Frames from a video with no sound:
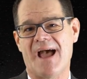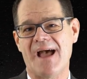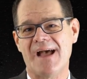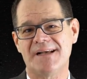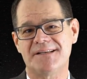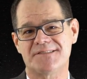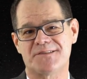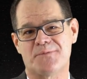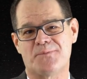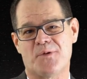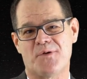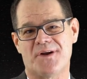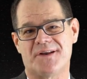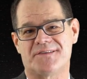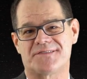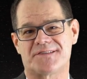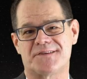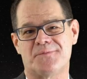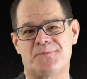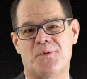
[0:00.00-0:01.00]
As a
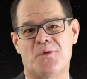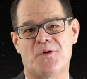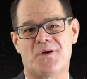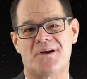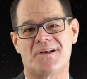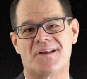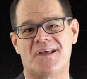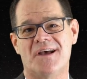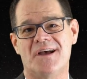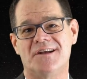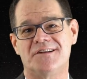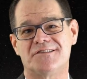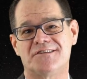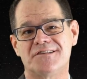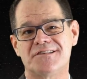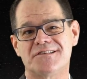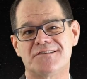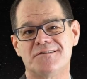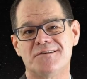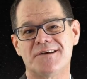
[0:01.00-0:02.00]
point of support,
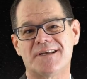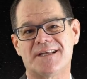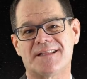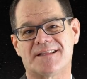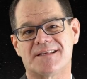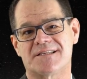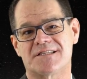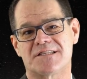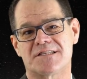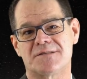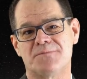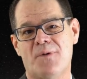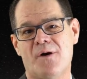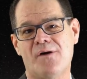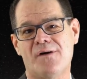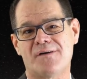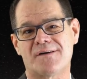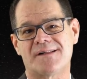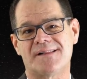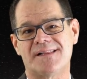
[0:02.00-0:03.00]
just look at this
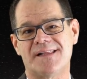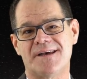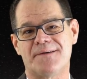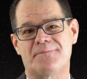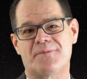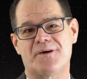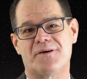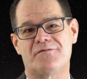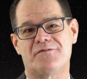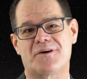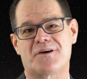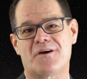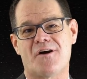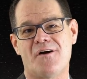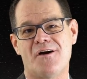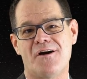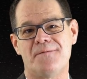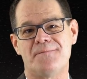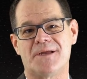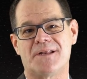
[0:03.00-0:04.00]
small clip of a
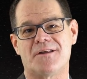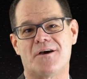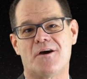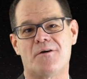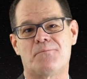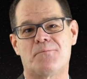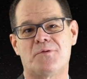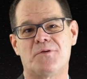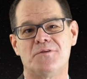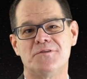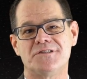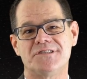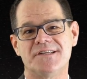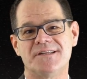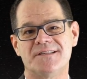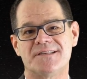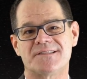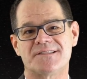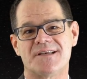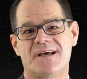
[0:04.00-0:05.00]
comet
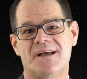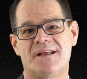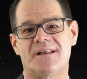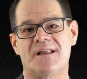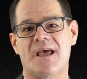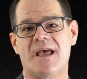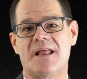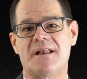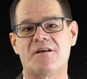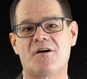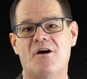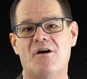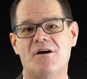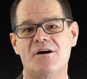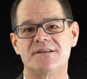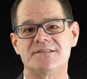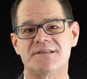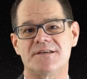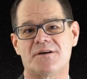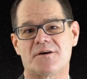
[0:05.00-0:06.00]
approaching the sun and
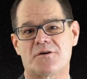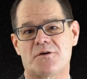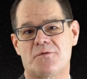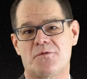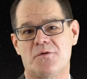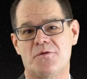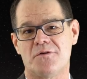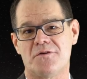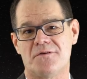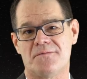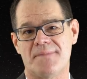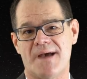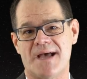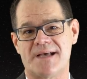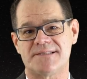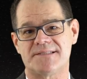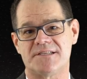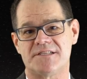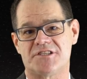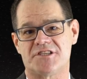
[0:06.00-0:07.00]
causing a coronal
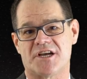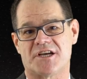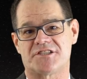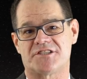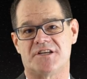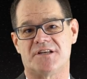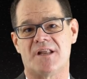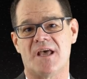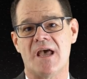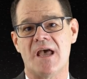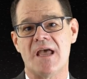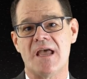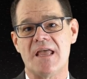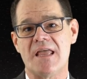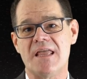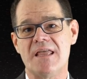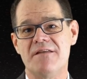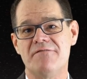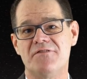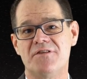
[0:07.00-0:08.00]
mass ejection,
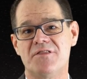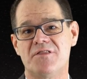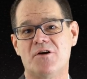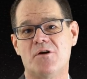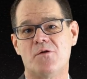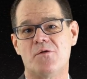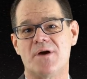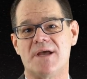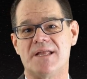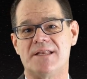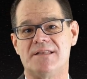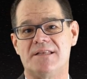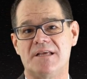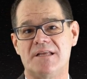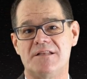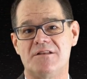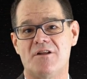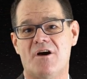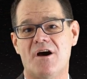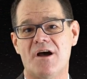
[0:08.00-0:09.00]
even though it
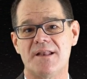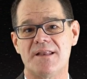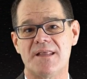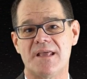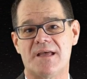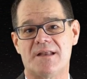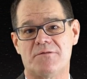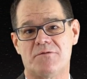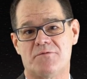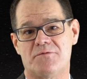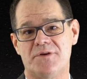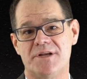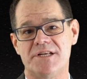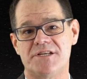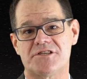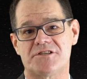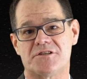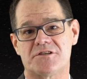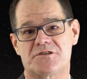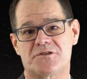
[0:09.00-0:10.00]
did not yet
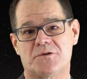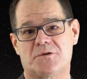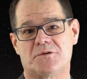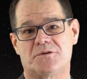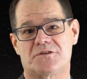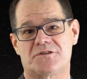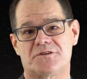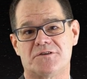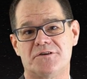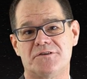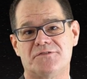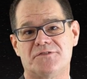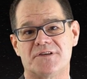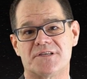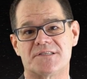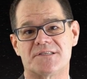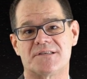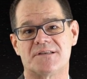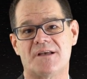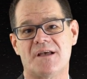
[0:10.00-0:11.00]
reach the solar
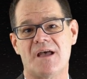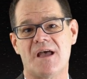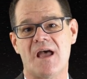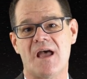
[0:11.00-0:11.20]
surface.